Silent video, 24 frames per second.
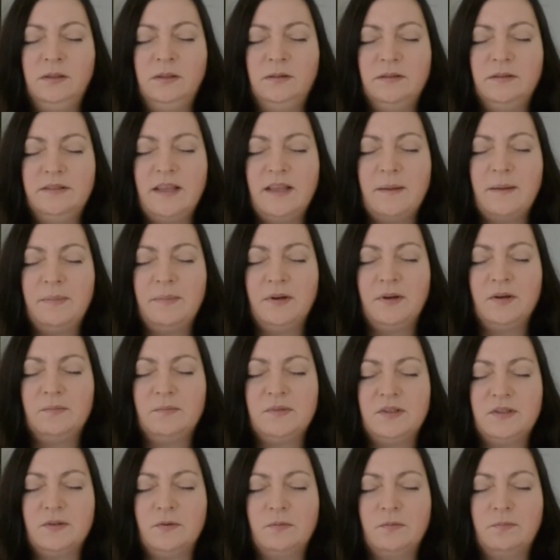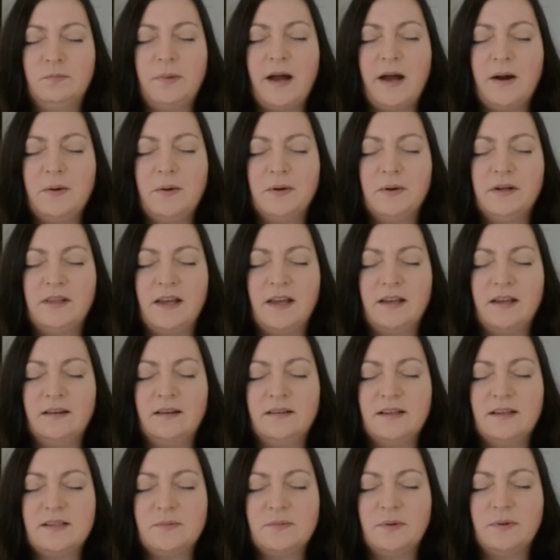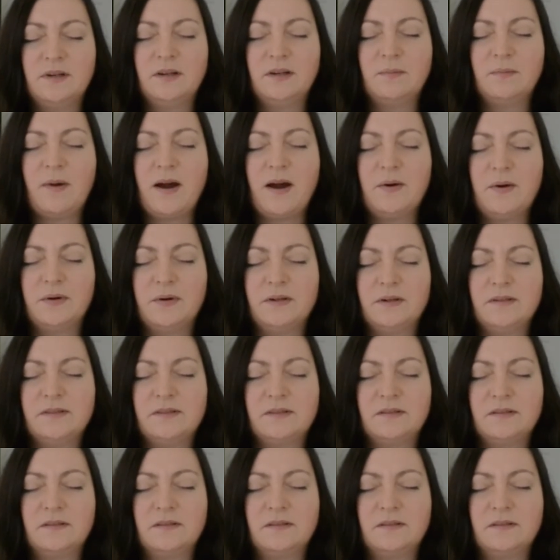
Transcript: that becomes your own power then. That's one of your powers.